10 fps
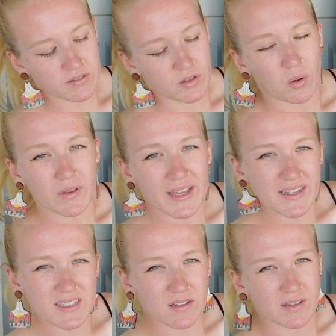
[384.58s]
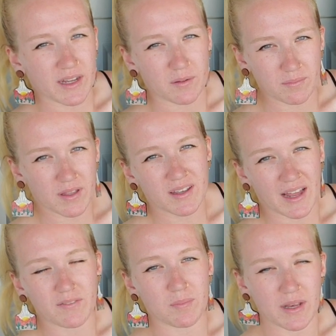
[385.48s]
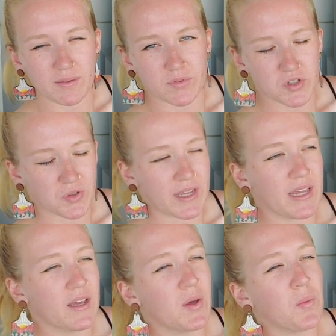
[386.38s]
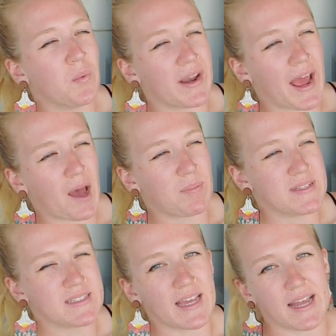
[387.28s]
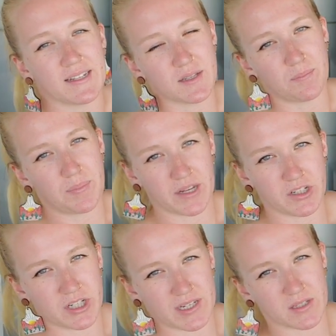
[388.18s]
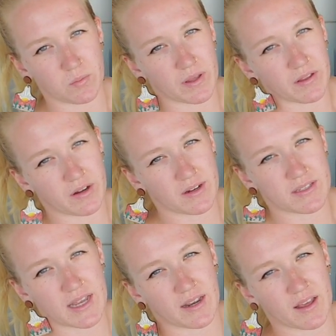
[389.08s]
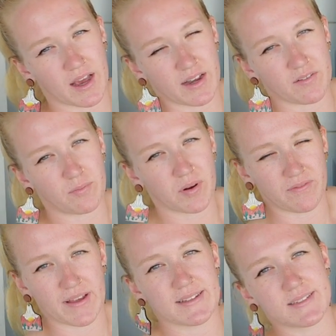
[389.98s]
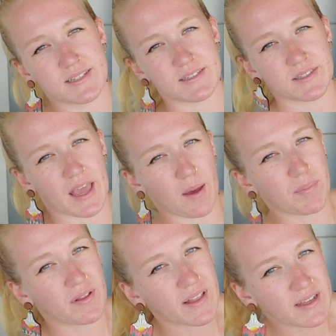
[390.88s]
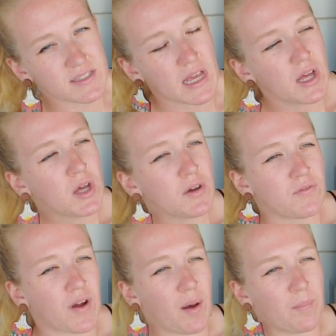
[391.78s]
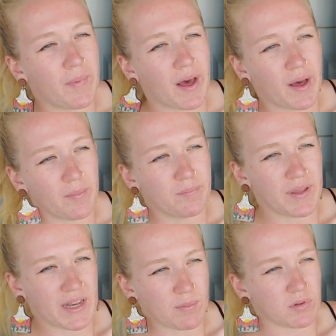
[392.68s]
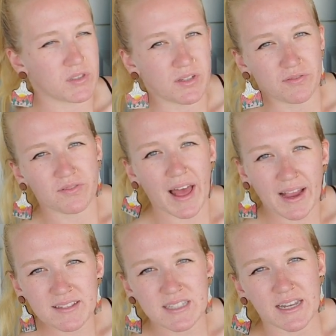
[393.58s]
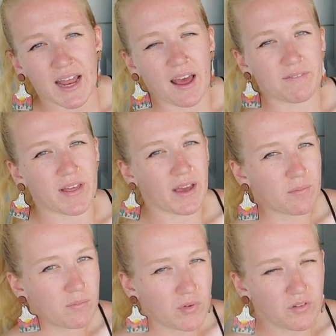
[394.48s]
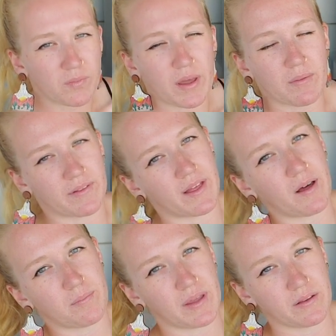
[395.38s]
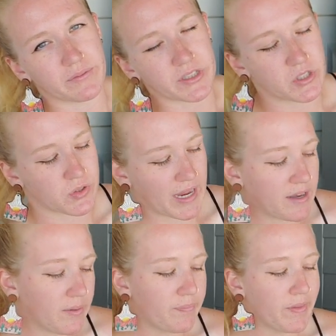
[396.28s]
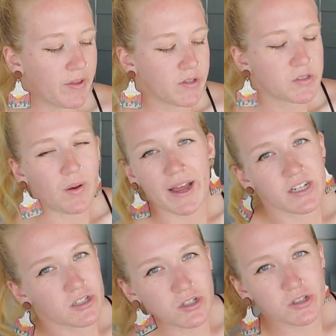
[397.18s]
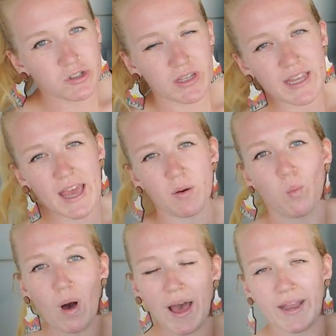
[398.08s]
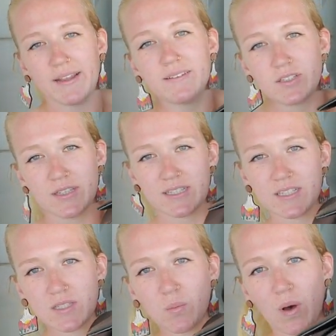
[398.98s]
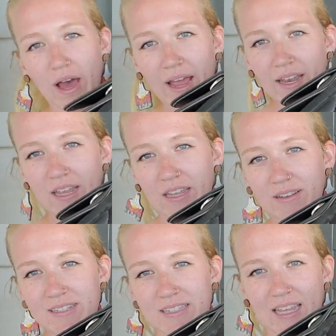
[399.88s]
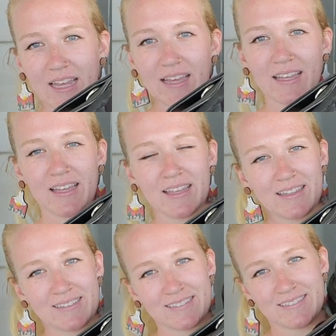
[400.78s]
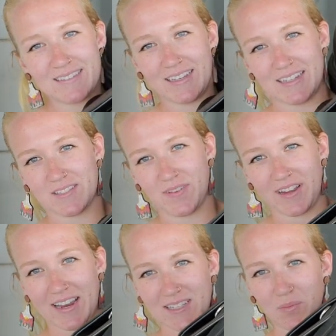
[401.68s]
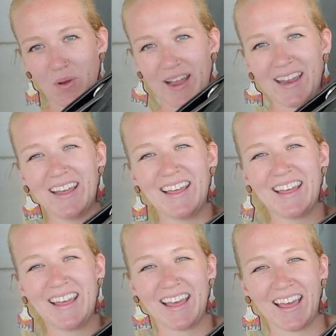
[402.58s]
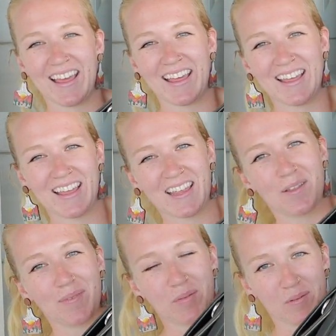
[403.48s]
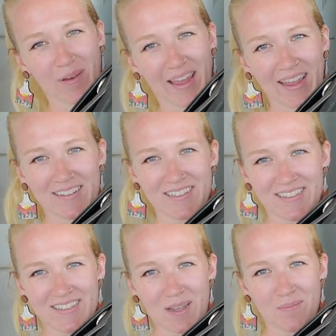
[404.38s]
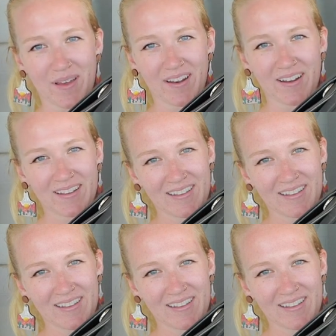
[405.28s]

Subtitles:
gullet or like a kind of a medium tree, what happens is it ends up pinching his withers and kind of prevents his scapulas from being able to flex and have that movement without being restrained. So I just usually get wide. So this is the wide. You can see it is very nice and wide. Let me move my hands so you can see it better.